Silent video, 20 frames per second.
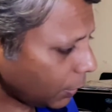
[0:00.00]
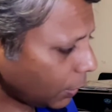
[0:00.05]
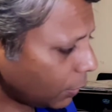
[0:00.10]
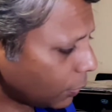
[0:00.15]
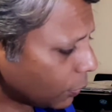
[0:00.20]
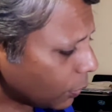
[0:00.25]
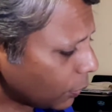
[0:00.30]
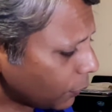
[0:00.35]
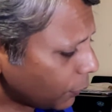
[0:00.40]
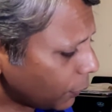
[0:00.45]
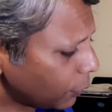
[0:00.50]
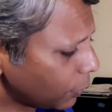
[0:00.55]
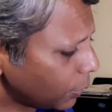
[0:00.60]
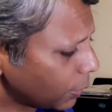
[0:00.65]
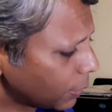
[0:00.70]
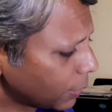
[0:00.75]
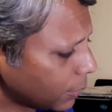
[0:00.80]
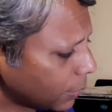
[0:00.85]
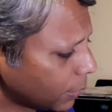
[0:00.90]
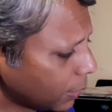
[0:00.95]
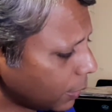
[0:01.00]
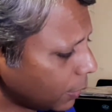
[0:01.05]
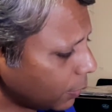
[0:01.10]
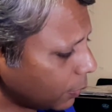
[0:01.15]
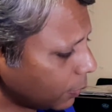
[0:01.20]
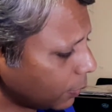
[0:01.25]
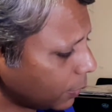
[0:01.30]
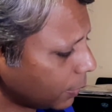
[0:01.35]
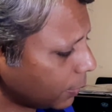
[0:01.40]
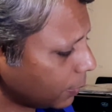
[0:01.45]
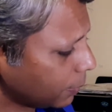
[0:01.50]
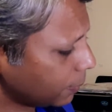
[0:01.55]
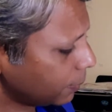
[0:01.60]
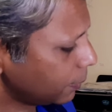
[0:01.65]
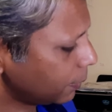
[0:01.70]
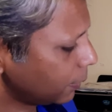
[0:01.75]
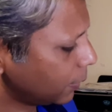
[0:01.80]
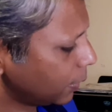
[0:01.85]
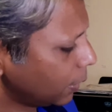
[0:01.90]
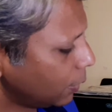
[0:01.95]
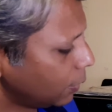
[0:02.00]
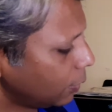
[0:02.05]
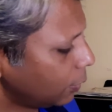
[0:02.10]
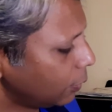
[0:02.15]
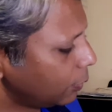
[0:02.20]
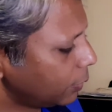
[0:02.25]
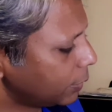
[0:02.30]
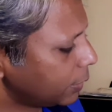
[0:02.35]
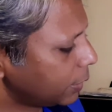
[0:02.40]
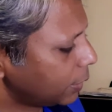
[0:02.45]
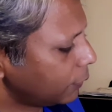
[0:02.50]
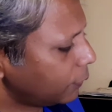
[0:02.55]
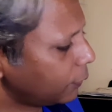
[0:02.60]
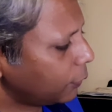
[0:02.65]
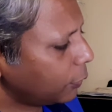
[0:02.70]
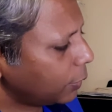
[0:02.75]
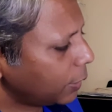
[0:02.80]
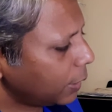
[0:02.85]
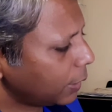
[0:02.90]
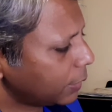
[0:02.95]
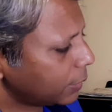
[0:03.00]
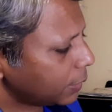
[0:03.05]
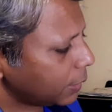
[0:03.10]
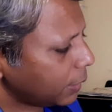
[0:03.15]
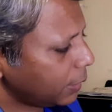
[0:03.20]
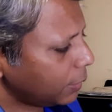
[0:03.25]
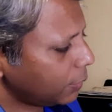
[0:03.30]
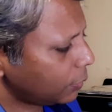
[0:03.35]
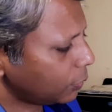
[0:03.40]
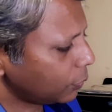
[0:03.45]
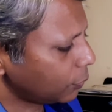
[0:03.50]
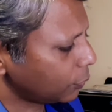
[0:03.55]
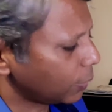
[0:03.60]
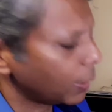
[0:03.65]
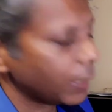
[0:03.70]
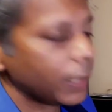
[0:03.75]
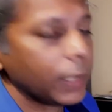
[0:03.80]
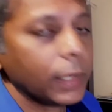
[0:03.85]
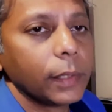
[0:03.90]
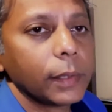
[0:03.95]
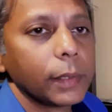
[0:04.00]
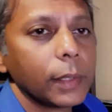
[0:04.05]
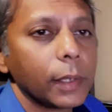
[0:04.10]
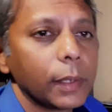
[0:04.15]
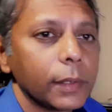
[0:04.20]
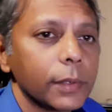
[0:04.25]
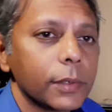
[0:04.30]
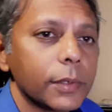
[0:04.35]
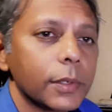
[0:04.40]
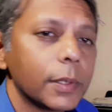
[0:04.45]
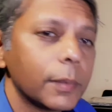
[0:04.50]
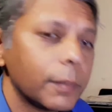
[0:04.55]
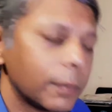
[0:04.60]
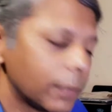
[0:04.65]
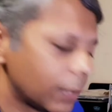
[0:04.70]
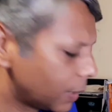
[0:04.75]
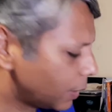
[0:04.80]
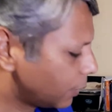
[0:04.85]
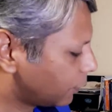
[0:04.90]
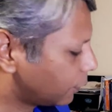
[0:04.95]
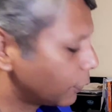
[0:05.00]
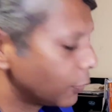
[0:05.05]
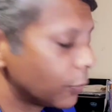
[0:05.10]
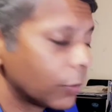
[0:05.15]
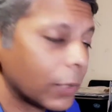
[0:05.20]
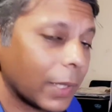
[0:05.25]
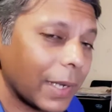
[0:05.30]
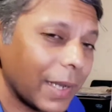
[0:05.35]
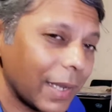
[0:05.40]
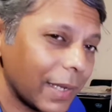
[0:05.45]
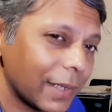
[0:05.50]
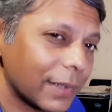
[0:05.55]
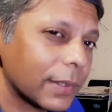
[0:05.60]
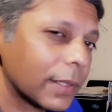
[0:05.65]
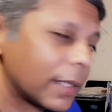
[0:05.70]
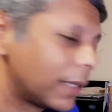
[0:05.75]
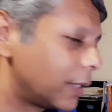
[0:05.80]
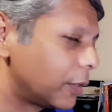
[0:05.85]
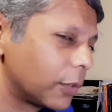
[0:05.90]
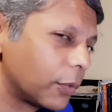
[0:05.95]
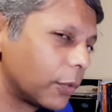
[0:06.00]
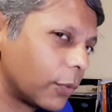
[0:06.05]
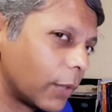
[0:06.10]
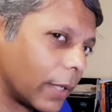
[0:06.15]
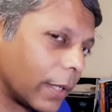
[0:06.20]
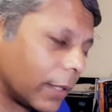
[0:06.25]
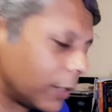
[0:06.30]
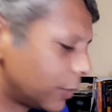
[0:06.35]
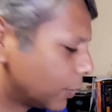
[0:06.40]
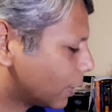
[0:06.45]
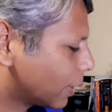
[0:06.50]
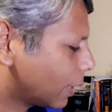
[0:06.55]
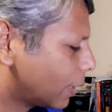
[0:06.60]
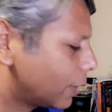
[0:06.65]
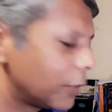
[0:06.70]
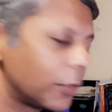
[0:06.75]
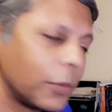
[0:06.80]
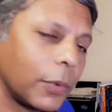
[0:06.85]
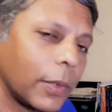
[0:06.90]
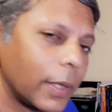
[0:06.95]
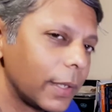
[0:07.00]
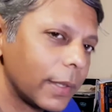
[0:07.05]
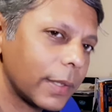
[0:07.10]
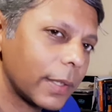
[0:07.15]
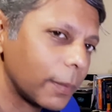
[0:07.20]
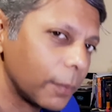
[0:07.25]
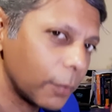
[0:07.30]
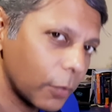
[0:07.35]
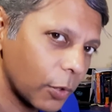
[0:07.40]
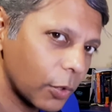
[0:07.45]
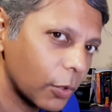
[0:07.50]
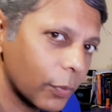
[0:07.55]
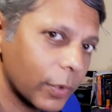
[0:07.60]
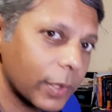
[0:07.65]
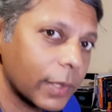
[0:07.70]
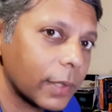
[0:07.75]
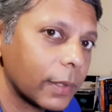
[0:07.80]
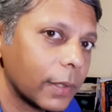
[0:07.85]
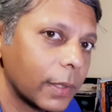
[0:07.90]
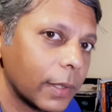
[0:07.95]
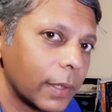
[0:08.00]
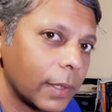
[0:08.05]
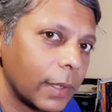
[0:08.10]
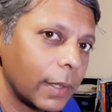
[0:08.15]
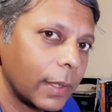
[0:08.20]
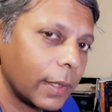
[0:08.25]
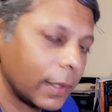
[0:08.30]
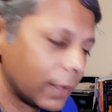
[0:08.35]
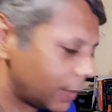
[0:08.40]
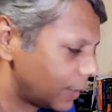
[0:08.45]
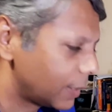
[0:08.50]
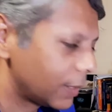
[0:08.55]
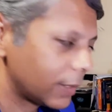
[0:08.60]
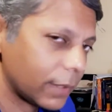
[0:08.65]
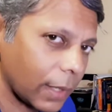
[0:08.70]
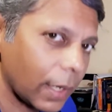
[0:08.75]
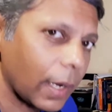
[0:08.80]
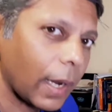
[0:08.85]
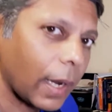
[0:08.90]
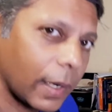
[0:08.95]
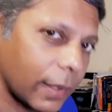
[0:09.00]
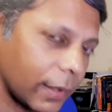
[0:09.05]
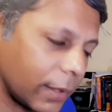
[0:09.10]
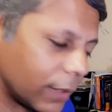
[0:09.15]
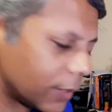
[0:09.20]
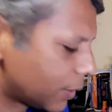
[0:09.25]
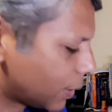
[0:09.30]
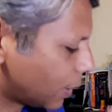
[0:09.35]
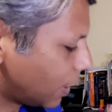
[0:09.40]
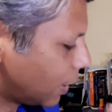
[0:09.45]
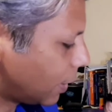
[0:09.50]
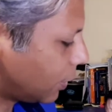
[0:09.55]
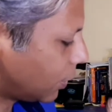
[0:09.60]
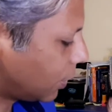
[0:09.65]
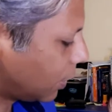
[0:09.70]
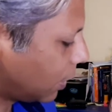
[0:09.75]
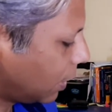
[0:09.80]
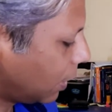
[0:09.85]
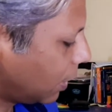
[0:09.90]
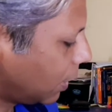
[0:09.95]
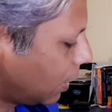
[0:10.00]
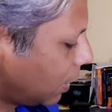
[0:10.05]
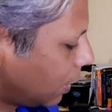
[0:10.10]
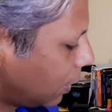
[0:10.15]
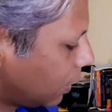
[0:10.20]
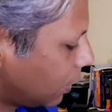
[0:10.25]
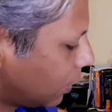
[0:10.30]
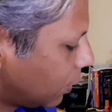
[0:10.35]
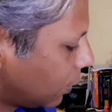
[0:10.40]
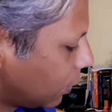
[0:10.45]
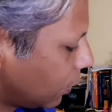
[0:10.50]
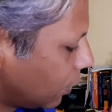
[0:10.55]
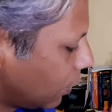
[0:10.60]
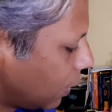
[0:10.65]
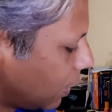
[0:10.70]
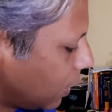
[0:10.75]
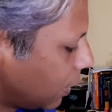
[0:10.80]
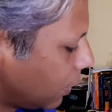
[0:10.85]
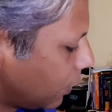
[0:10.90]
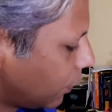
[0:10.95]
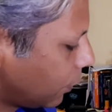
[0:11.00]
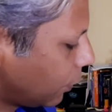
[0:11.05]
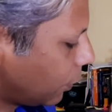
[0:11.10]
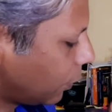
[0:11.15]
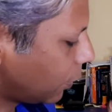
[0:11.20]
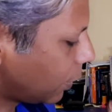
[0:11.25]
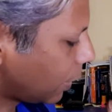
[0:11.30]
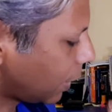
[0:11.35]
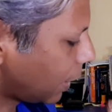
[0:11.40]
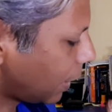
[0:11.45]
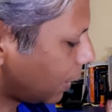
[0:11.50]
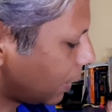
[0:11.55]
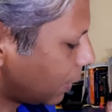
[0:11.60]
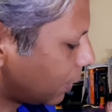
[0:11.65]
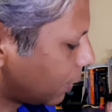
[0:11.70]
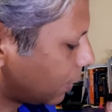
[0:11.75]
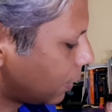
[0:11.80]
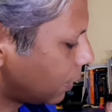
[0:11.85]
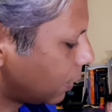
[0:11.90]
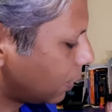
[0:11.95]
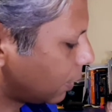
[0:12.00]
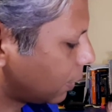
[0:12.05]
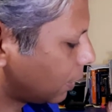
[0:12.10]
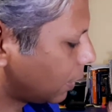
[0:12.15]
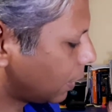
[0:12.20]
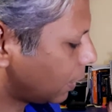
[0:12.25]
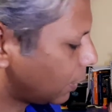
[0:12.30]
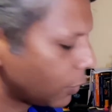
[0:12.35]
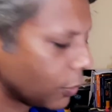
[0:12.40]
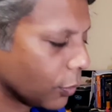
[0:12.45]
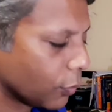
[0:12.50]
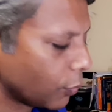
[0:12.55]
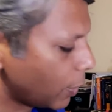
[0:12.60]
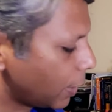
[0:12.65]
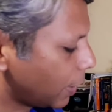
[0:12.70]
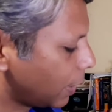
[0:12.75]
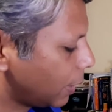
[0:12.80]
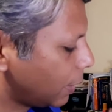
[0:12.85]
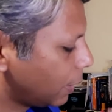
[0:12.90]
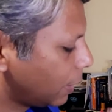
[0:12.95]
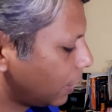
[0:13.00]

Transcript: So if you work this out, you will say 4x into y, that is simply 4x into y. You can't do anything more with this at this stage. So it is 4x into y.